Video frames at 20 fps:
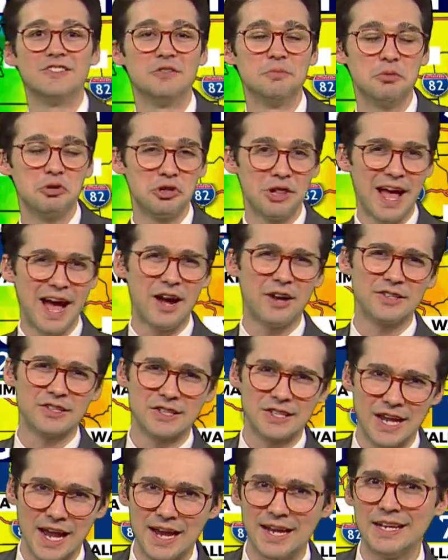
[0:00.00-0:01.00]
some
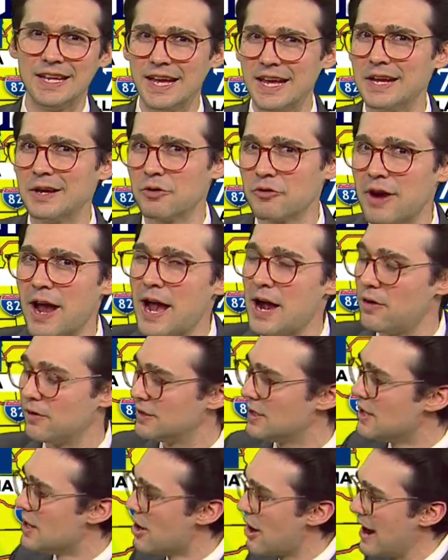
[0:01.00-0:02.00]
clouds kind of hang
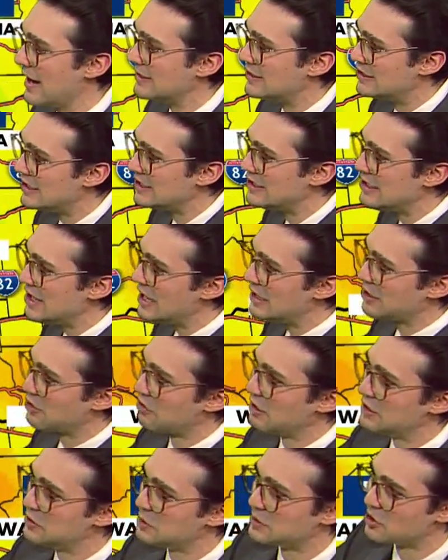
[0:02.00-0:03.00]
around. All right, 68
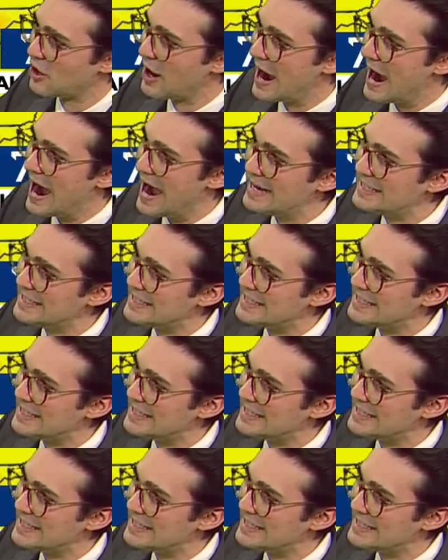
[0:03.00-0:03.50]
degrees was our high